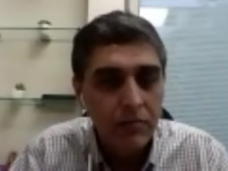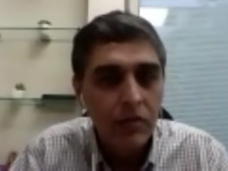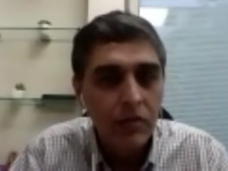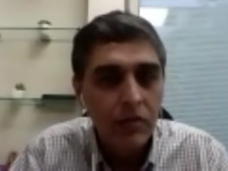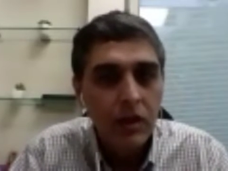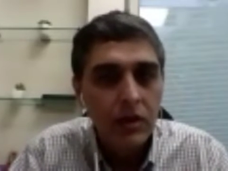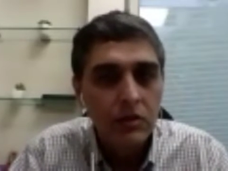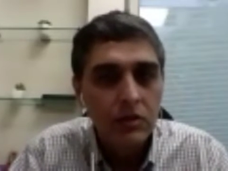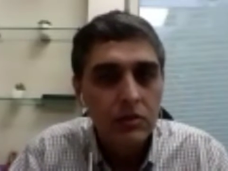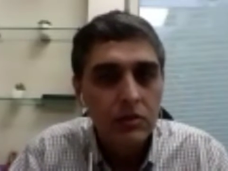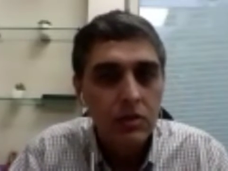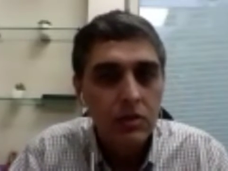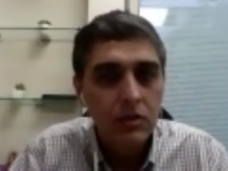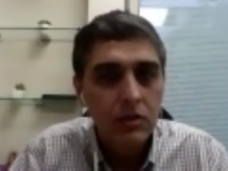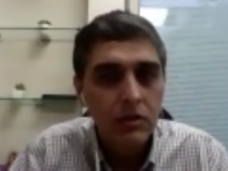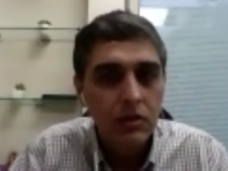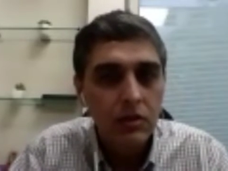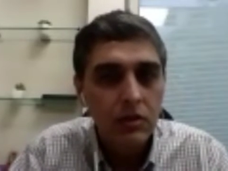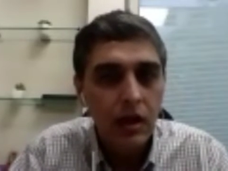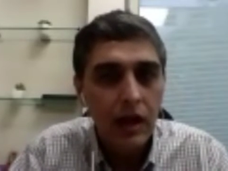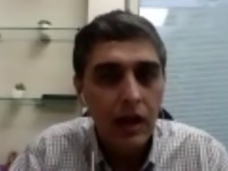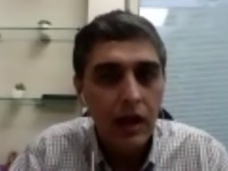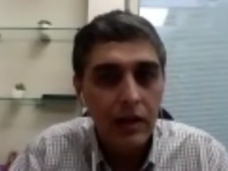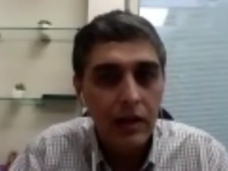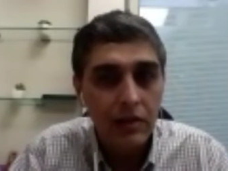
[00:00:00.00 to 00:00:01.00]
So
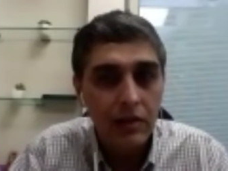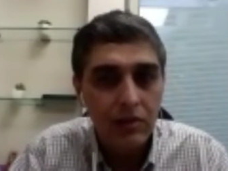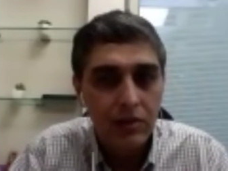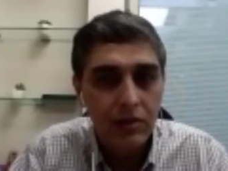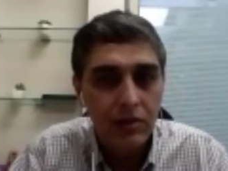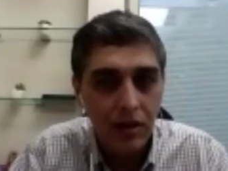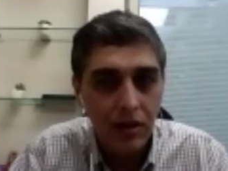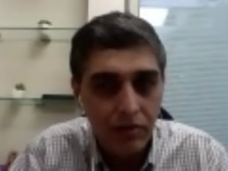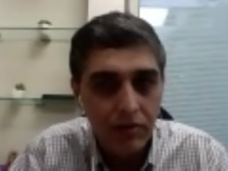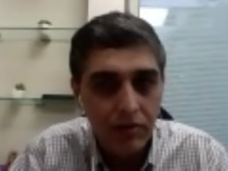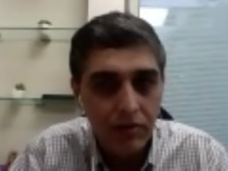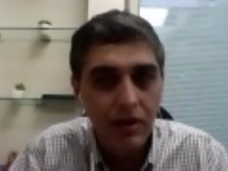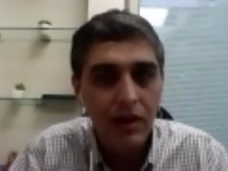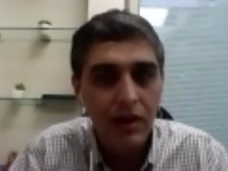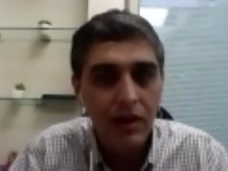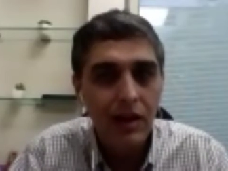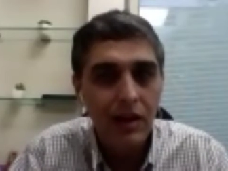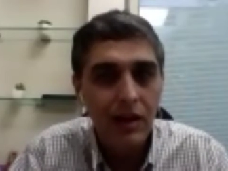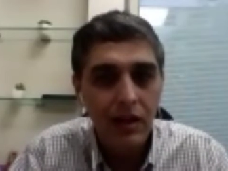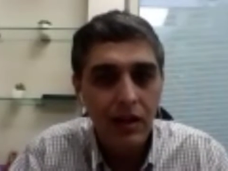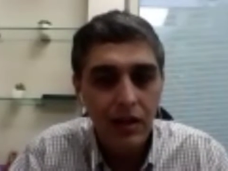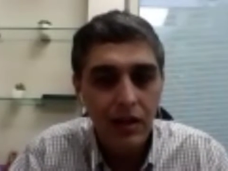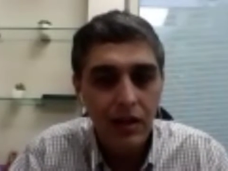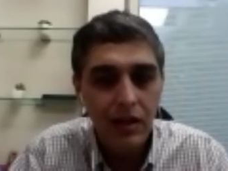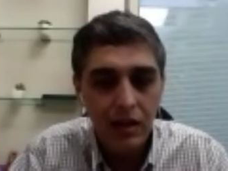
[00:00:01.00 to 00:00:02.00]
I
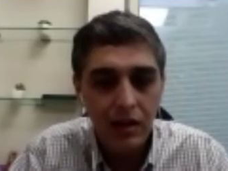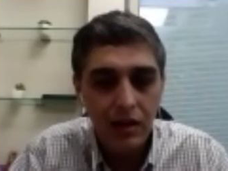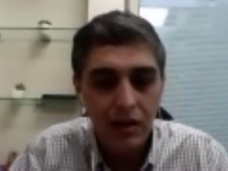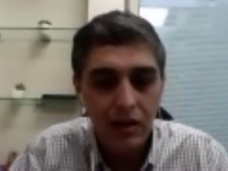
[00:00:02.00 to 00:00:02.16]
definitely